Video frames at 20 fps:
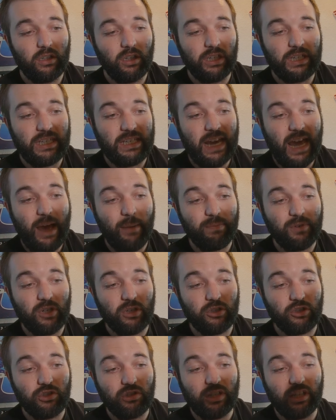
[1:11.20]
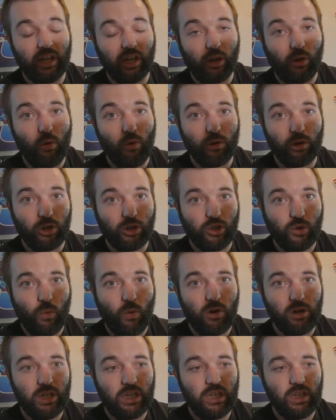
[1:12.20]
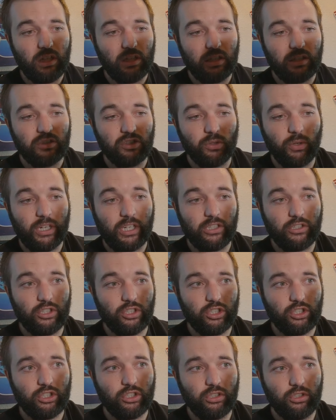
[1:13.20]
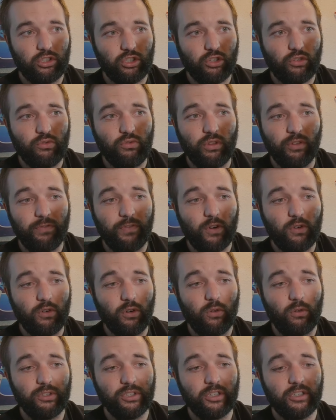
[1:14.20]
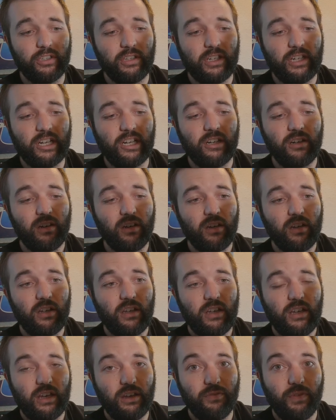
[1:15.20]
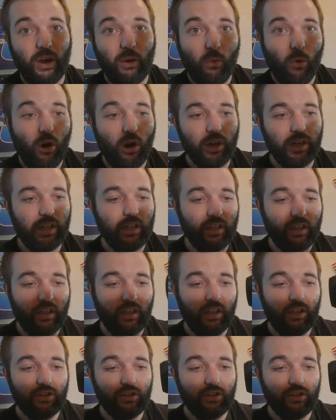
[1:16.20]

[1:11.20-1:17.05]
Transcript: adapter, so you get a 1/4-20, so I could just screw the phone holder in there if I wanted.